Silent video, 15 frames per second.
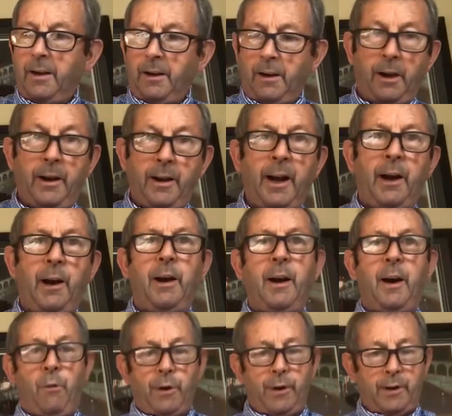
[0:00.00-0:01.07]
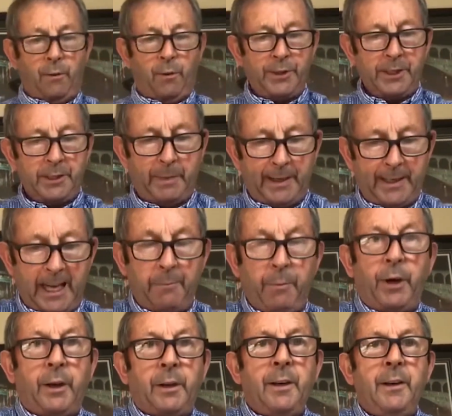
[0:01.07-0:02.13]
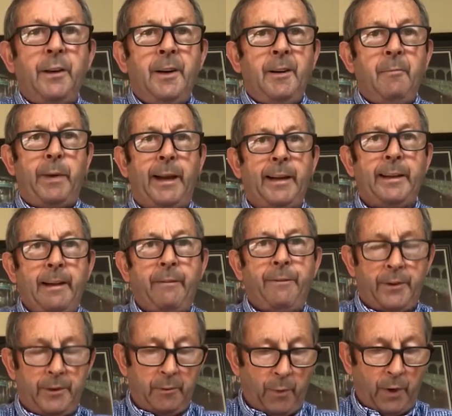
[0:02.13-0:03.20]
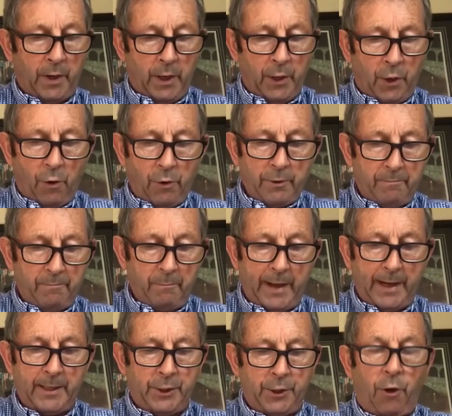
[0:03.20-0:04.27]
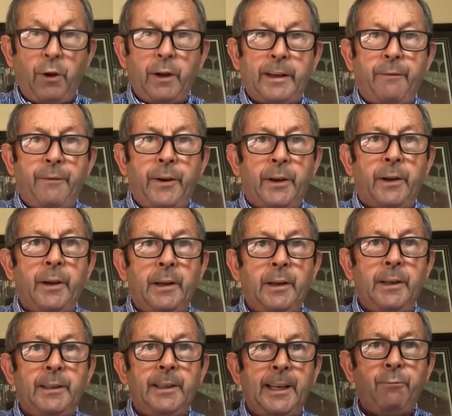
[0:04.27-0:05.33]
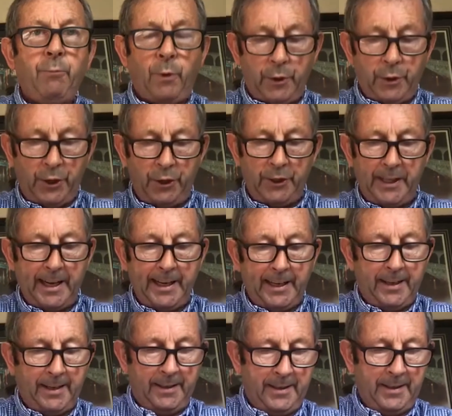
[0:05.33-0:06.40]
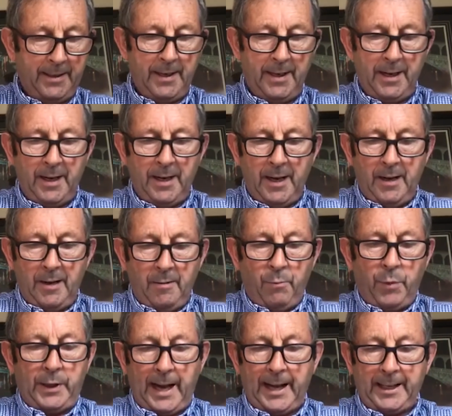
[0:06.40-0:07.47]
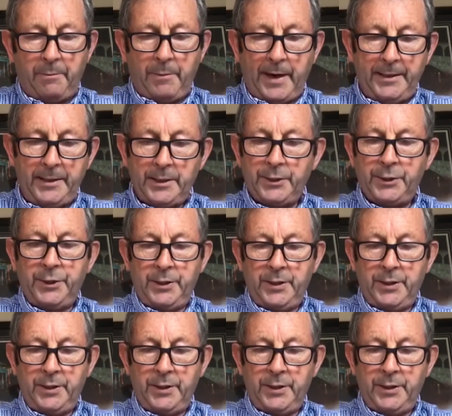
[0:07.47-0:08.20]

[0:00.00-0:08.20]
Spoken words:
Now, I want to speak to you about being different. God made us all different, yet we're unique. But like the pictures,